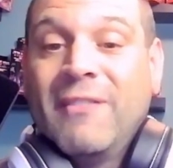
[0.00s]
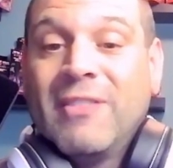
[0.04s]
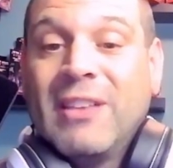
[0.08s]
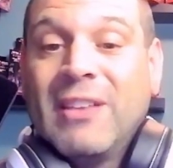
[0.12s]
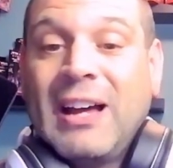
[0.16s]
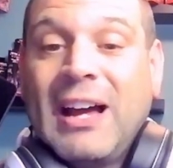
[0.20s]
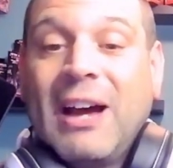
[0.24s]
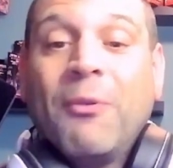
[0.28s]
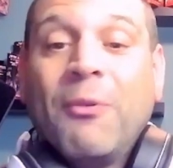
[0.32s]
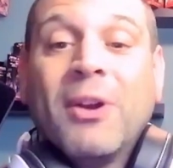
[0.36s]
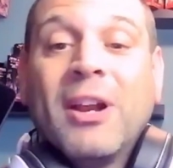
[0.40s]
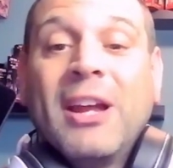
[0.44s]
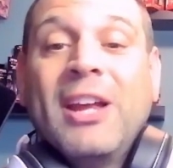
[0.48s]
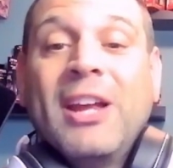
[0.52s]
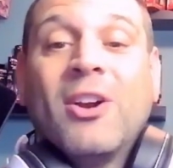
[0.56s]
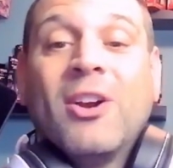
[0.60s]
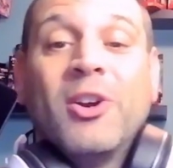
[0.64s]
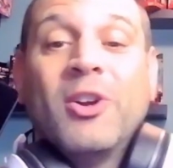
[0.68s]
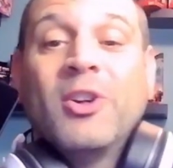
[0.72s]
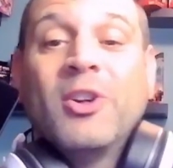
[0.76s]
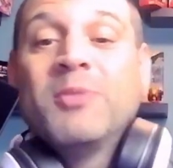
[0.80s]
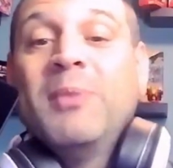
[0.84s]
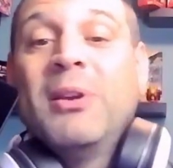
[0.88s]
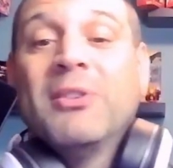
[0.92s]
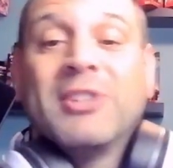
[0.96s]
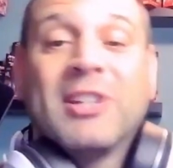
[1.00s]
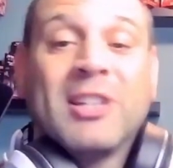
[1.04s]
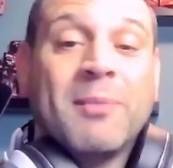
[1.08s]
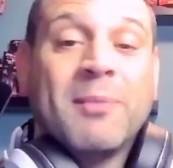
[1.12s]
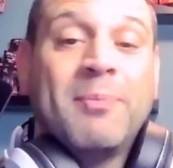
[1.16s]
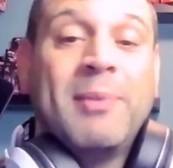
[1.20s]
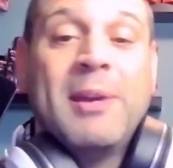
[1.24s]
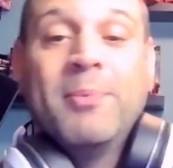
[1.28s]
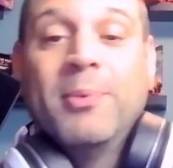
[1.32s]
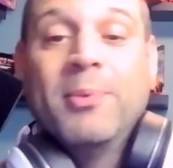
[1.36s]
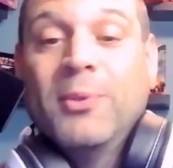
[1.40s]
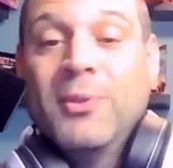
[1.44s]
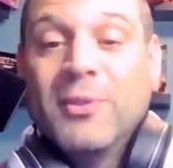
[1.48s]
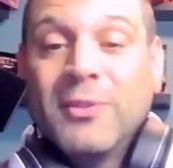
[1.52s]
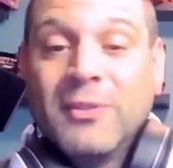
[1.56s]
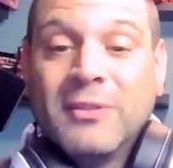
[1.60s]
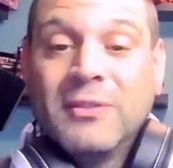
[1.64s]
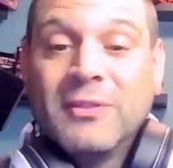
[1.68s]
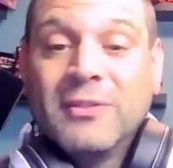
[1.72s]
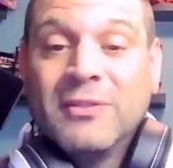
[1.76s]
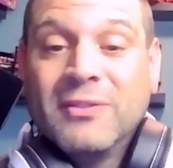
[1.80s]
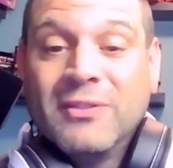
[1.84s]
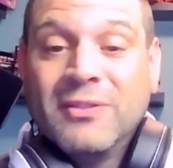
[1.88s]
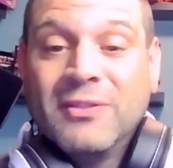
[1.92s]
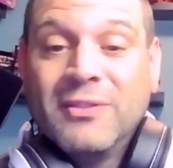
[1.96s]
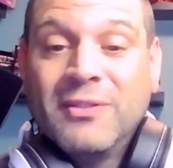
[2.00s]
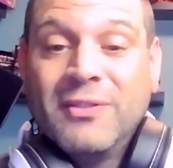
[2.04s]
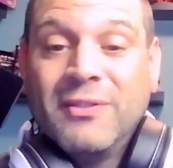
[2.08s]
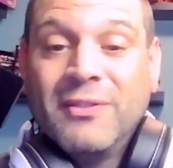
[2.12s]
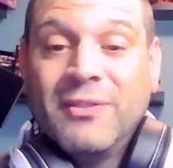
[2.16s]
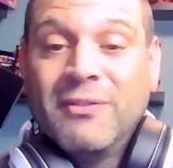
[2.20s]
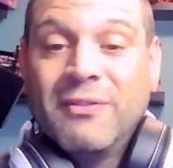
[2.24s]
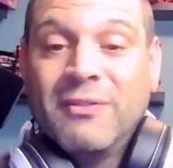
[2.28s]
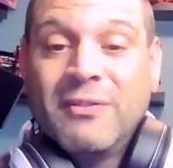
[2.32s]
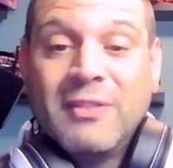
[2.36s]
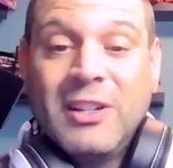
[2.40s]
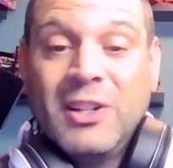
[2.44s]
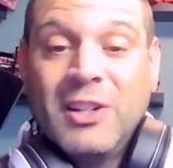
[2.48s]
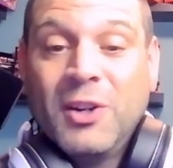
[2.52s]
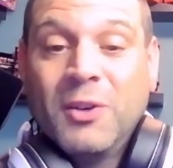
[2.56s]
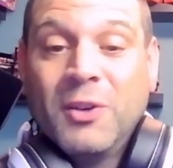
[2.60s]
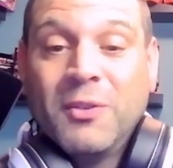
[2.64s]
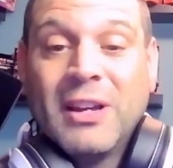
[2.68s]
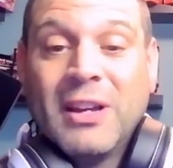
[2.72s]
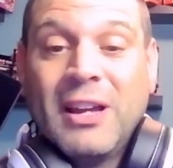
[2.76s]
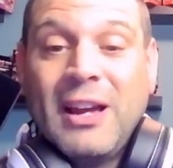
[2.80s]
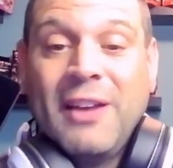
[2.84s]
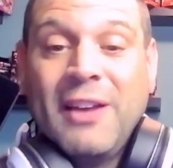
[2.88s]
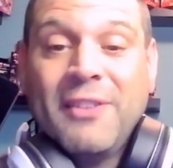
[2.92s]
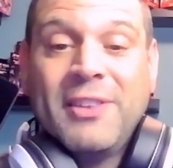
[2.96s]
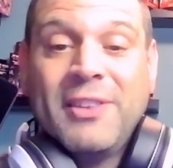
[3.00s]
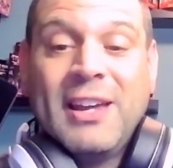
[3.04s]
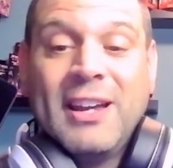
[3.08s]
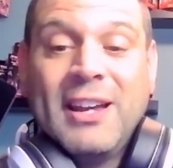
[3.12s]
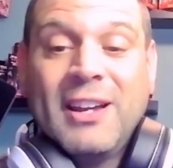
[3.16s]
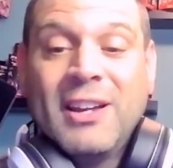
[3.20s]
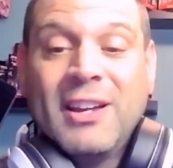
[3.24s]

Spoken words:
I want to introduce music to people. You know, I think